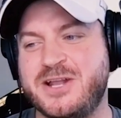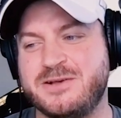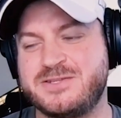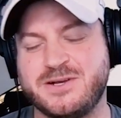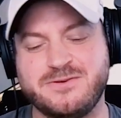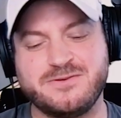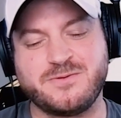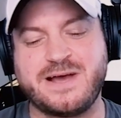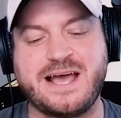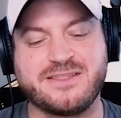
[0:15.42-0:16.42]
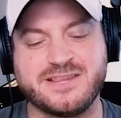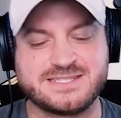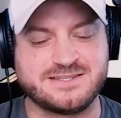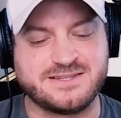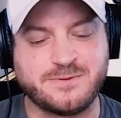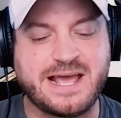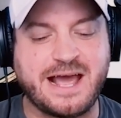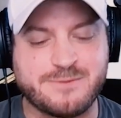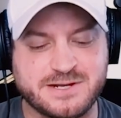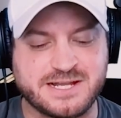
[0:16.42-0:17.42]
so the way I
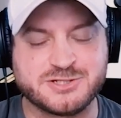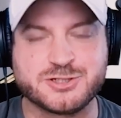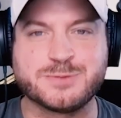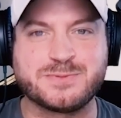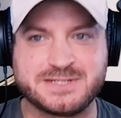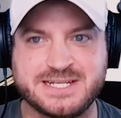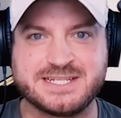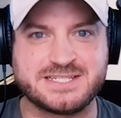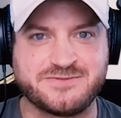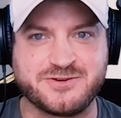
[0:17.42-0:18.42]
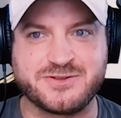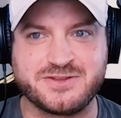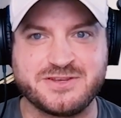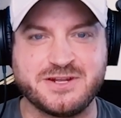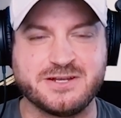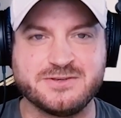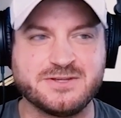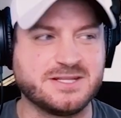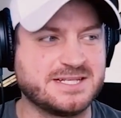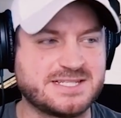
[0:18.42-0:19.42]
would interpret this, if for you
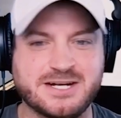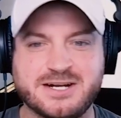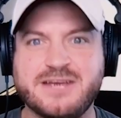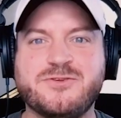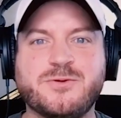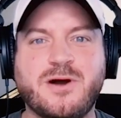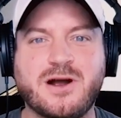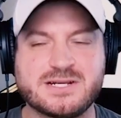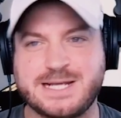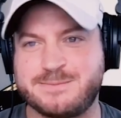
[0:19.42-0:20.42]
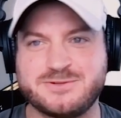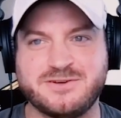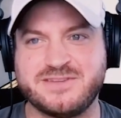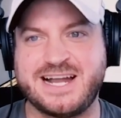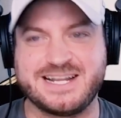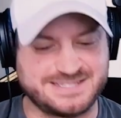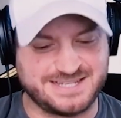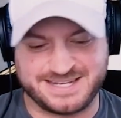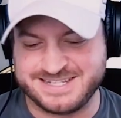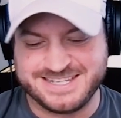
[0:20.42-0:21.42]
the listener, if you are skeptical of that, it's like